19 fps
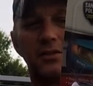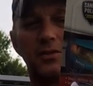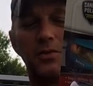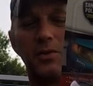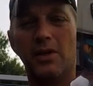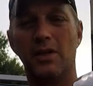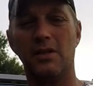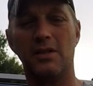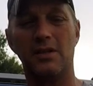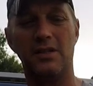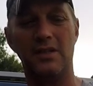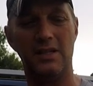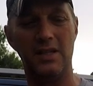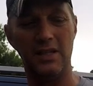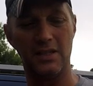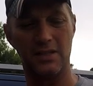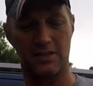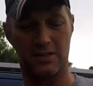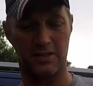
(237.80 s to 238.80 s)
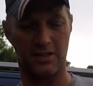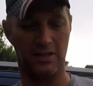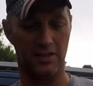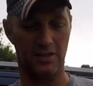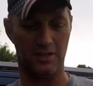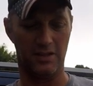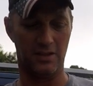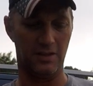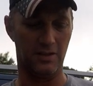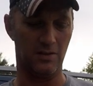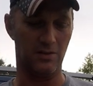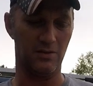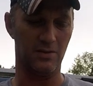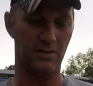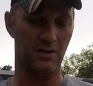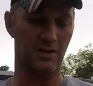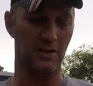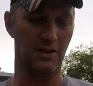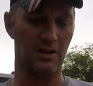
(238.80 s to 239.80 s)
grit disc in here
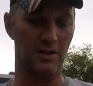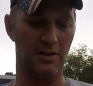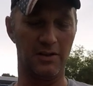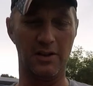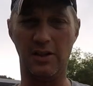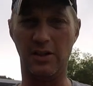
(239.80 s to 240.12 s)
that